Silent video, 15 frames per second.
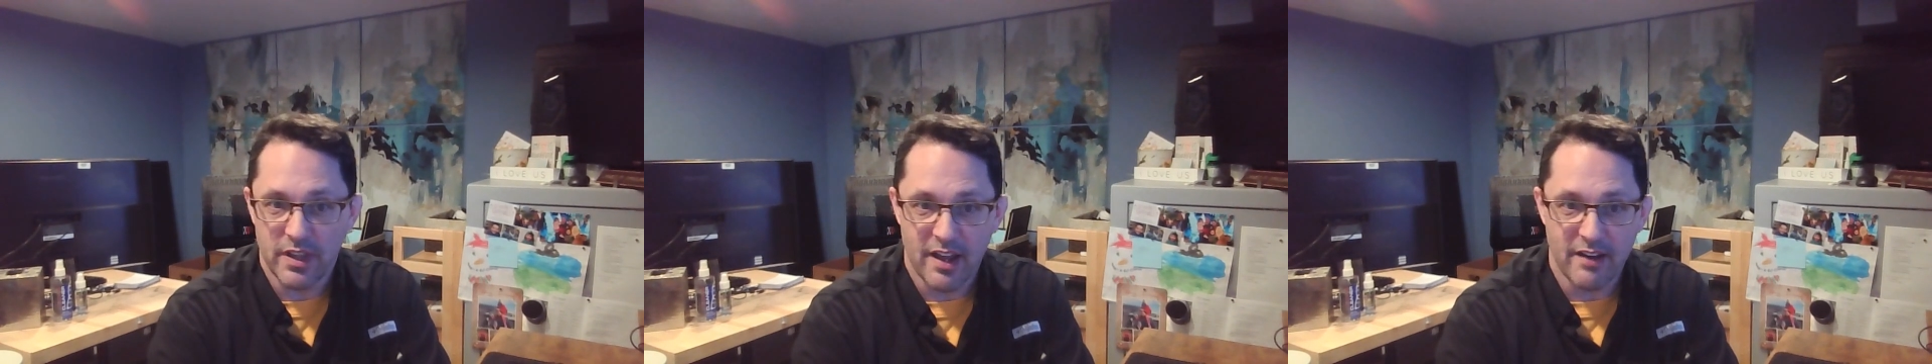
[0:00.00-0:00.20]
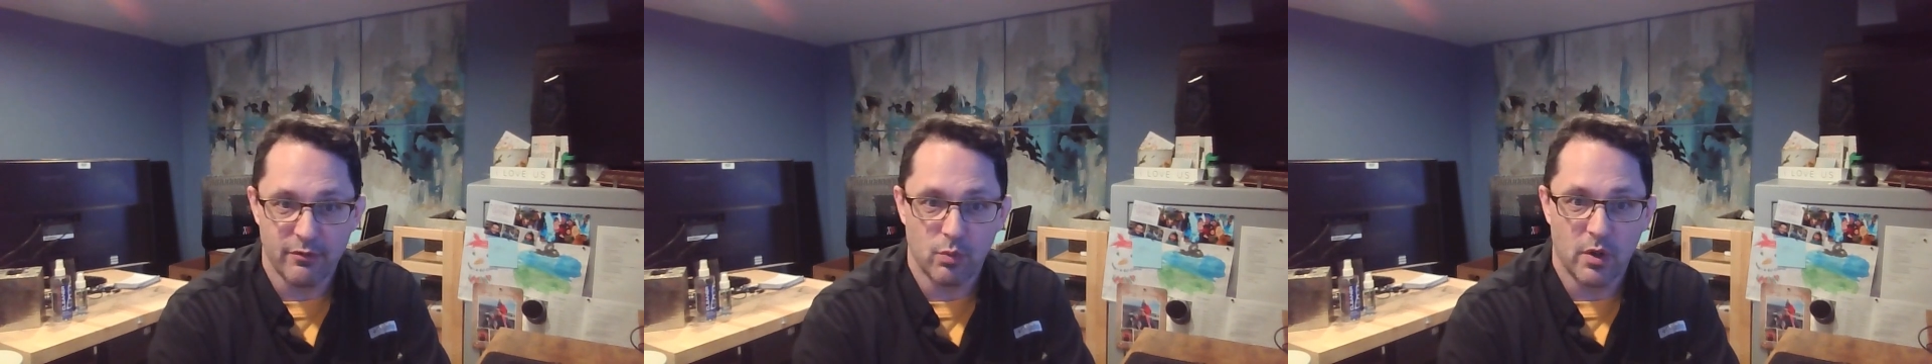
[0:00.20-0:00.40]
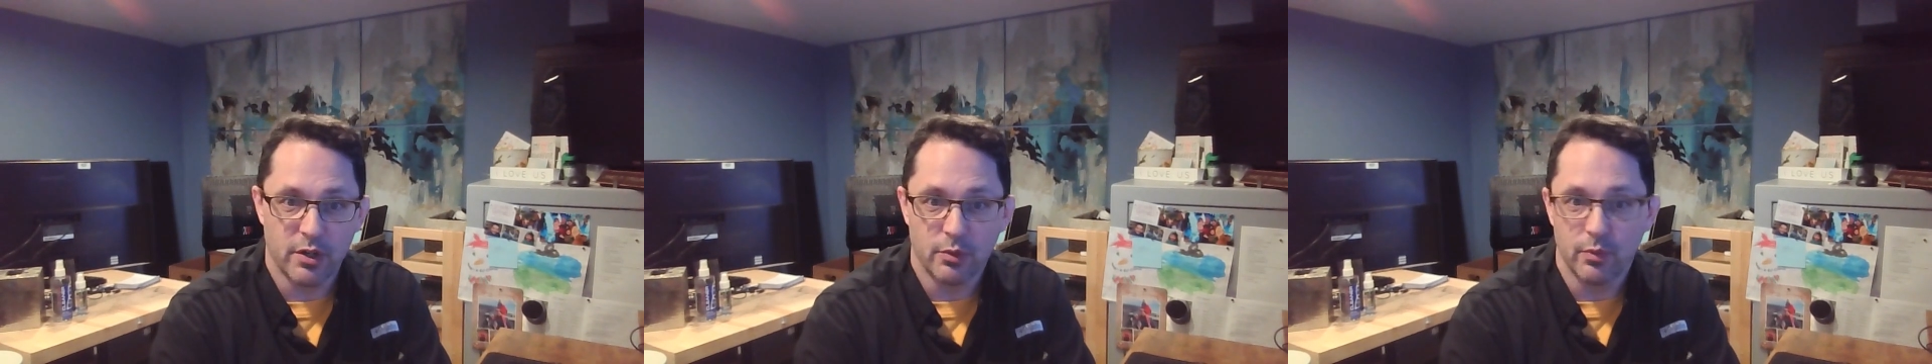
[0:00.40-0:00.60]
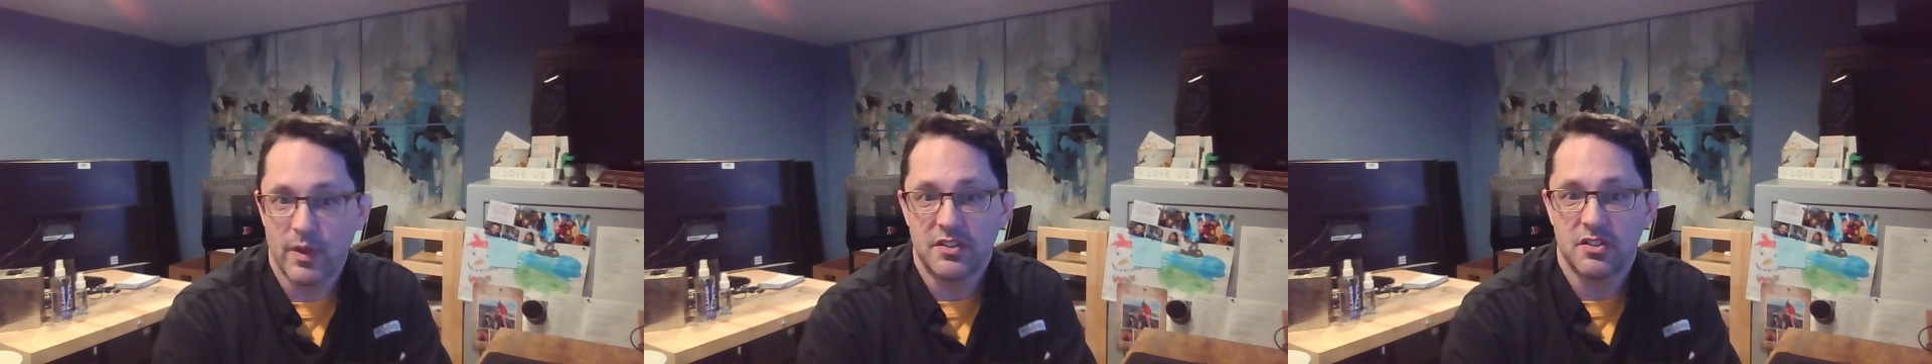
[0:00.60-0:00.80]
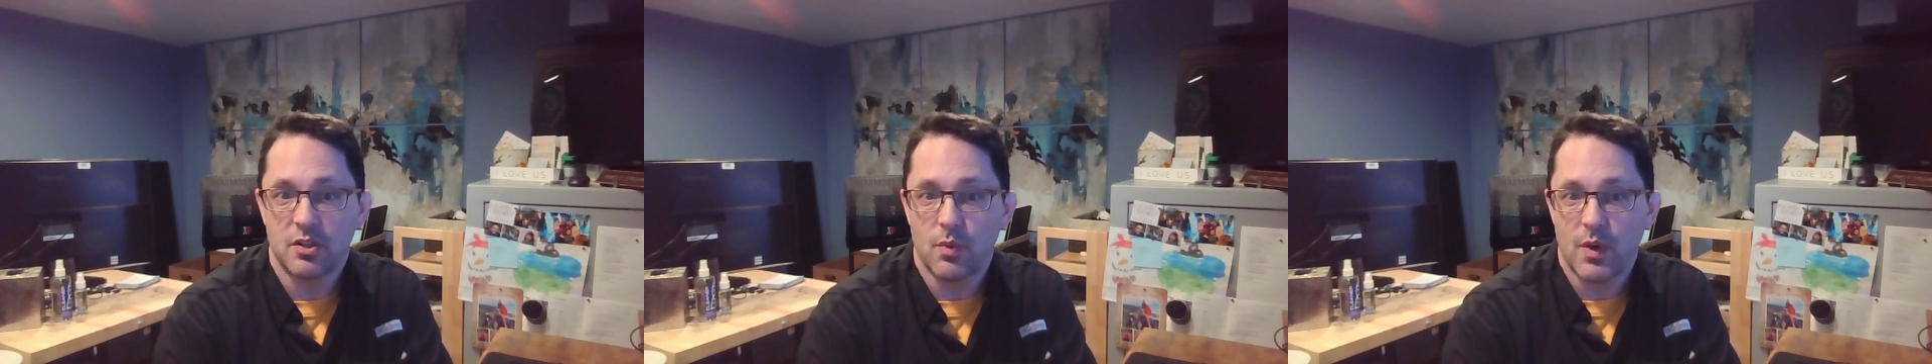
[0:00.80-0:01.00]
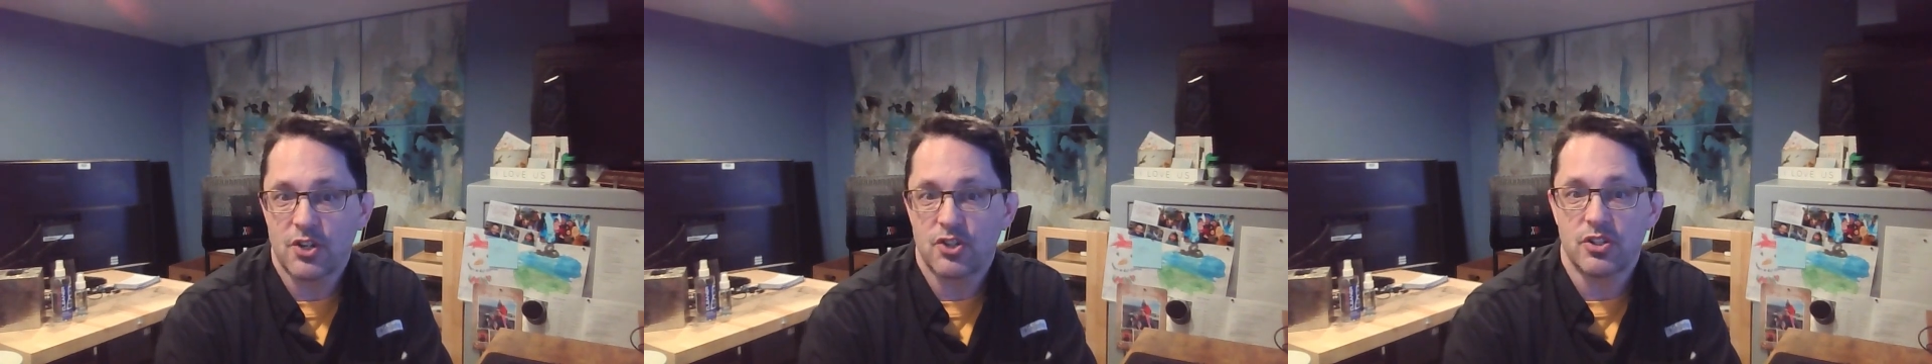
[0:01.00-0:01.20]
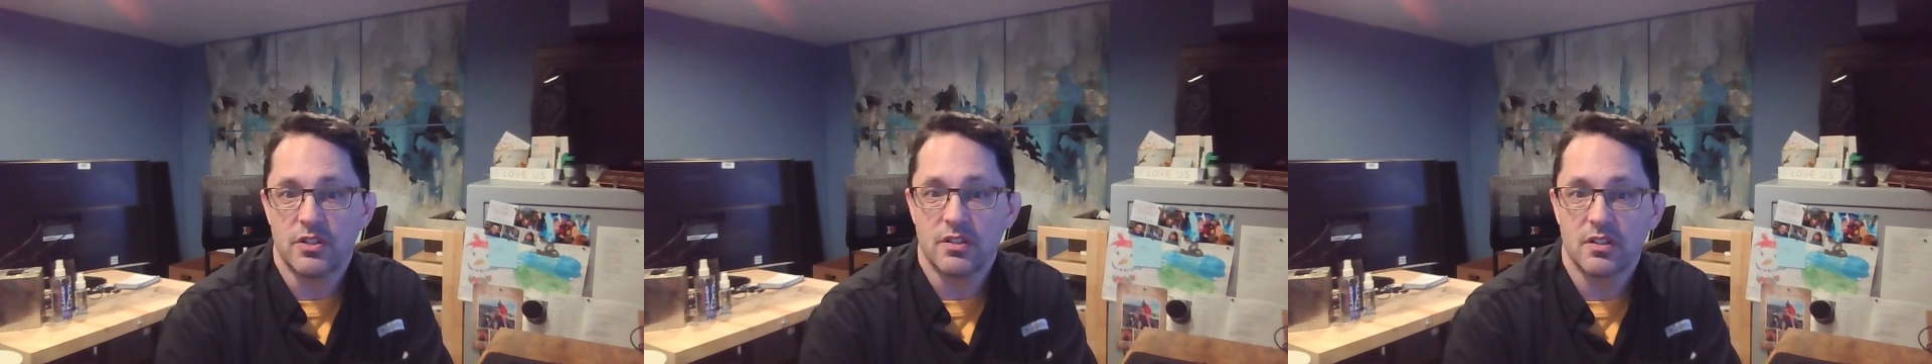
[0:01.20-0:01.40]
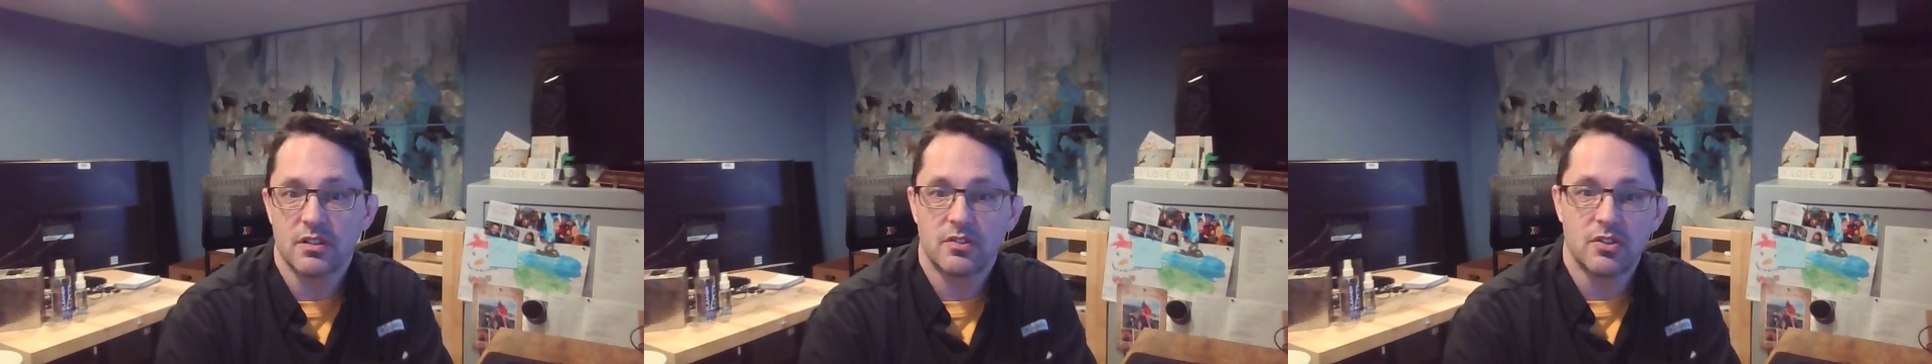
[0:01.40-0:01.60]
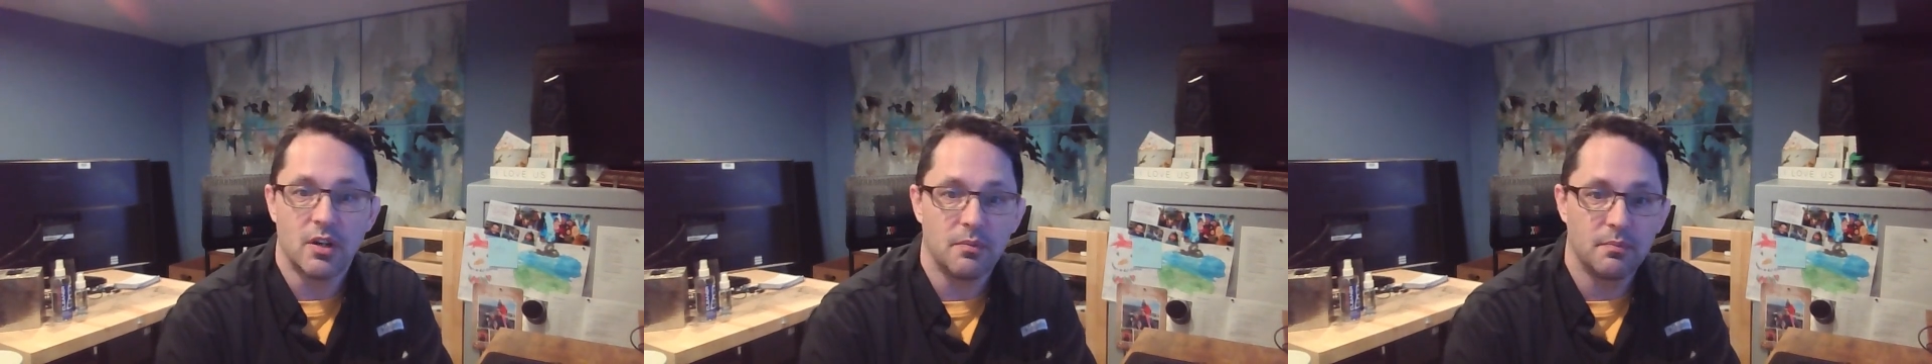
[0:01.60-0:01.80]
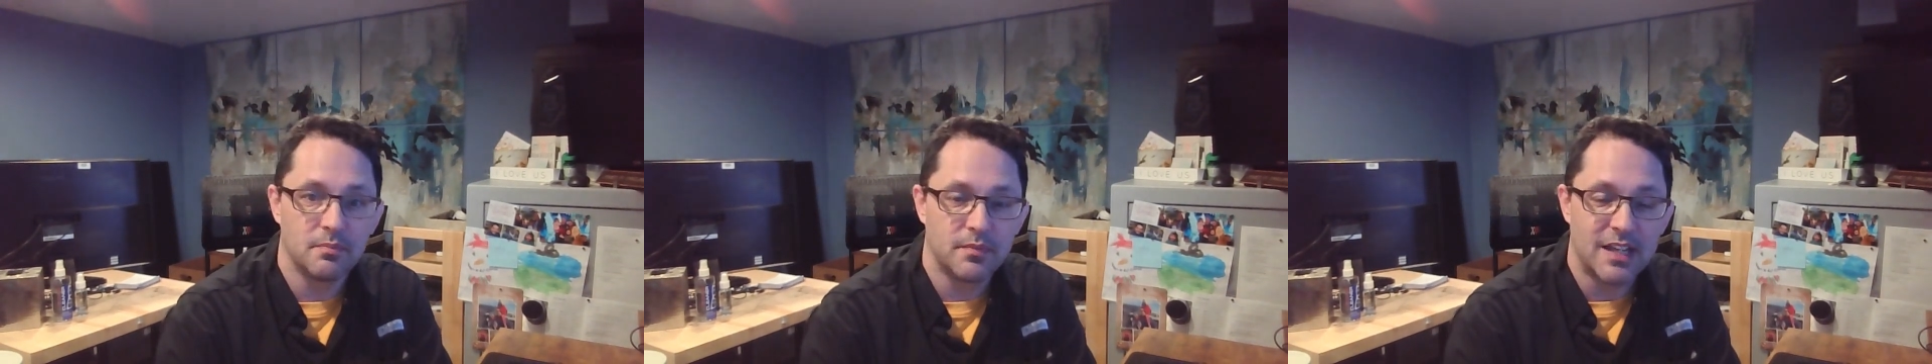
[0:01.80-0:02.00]
everyone who raised a question.
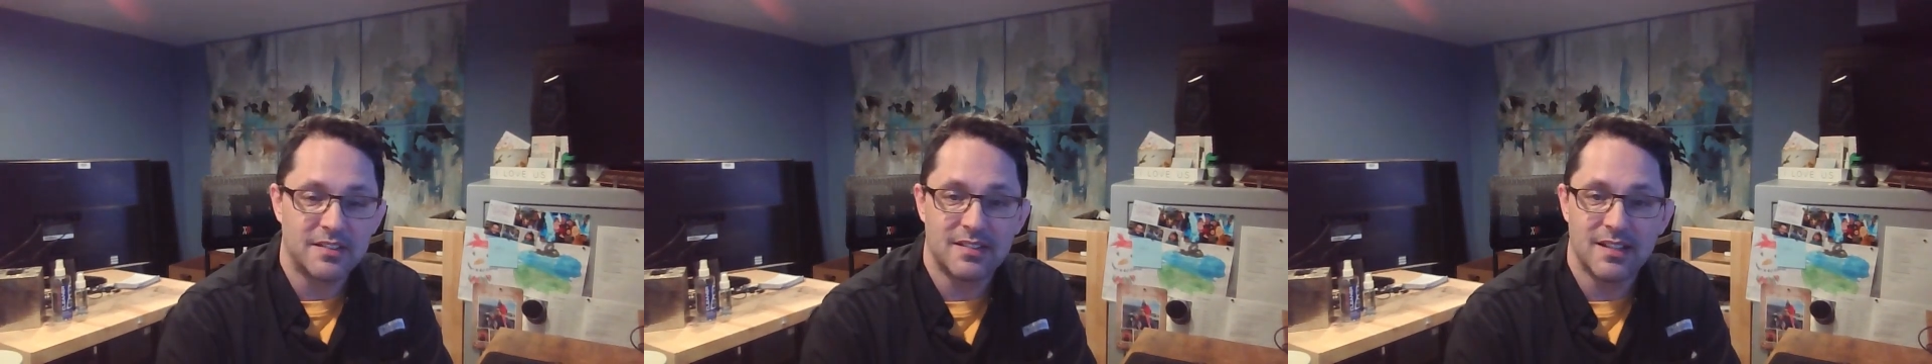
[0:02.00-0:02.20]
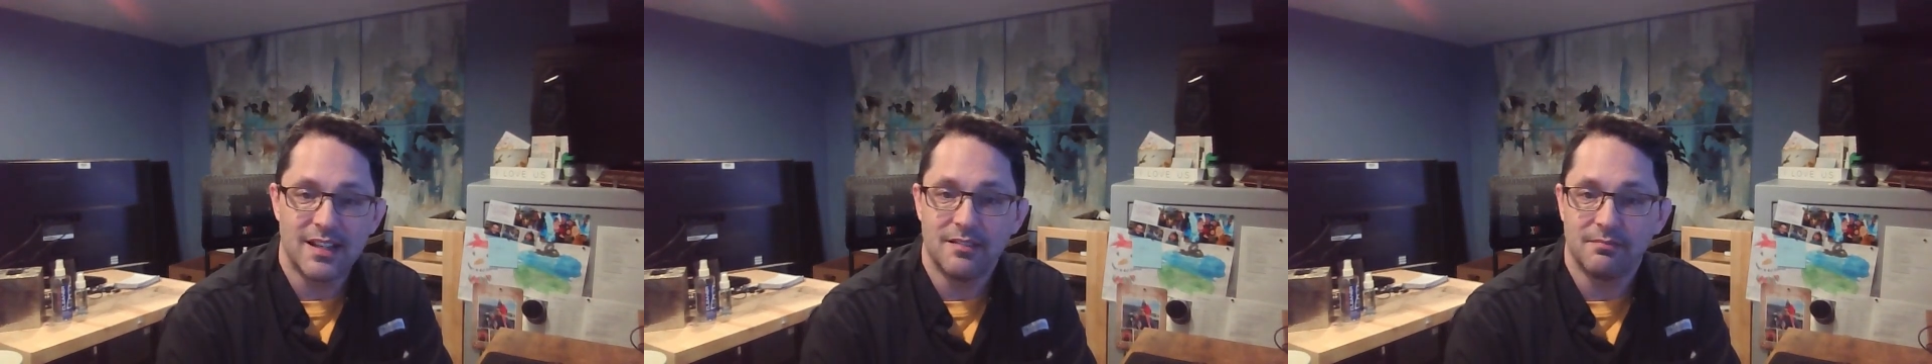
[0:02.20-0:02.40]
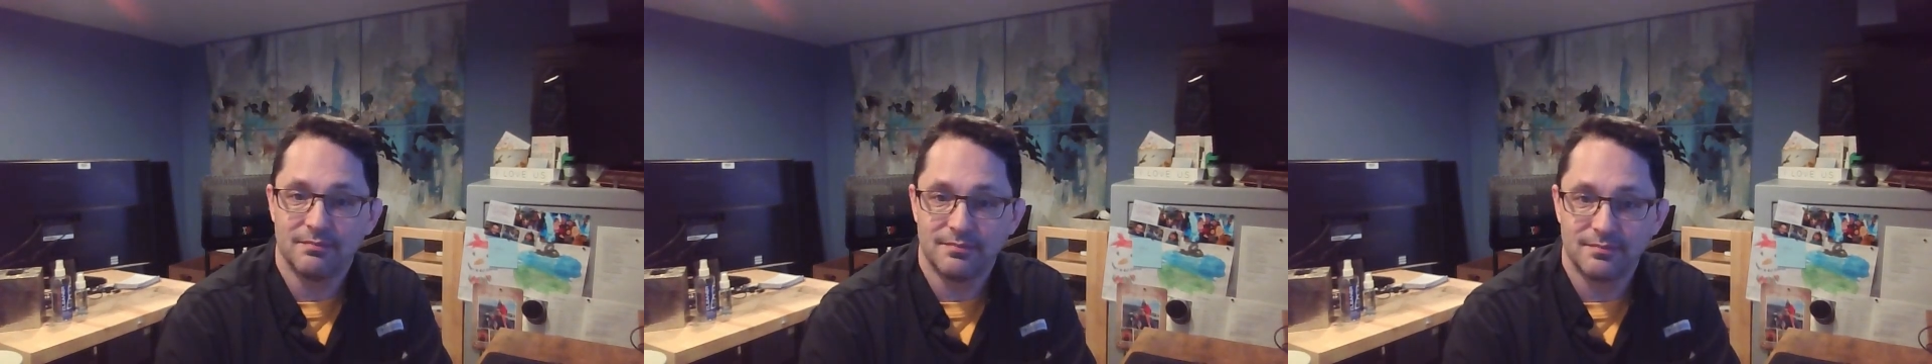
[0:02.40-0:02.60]
So that's it.